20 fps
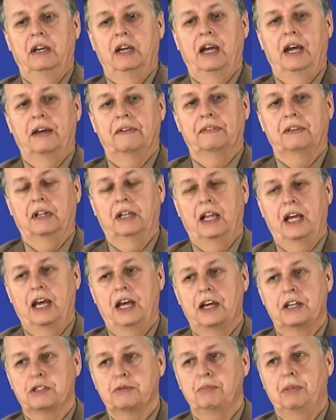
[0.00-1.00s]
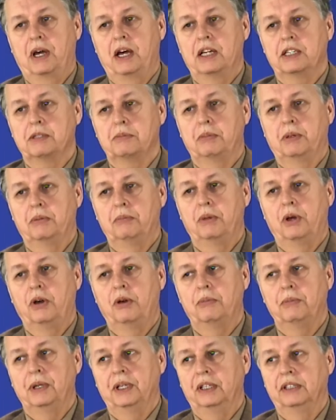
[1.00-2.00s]
at the last possible
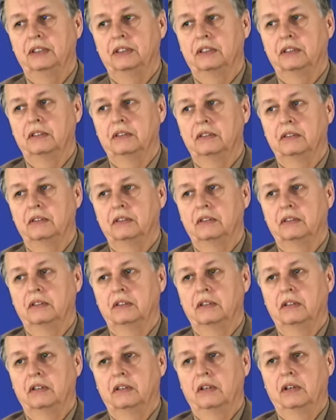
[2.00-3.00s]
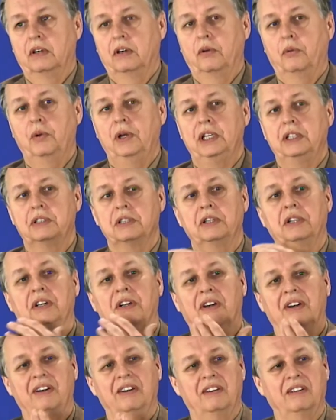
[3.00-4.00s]
moment, we
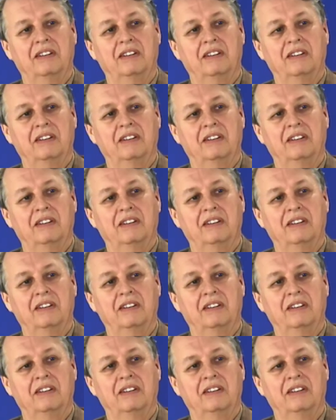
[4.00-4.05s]
turn.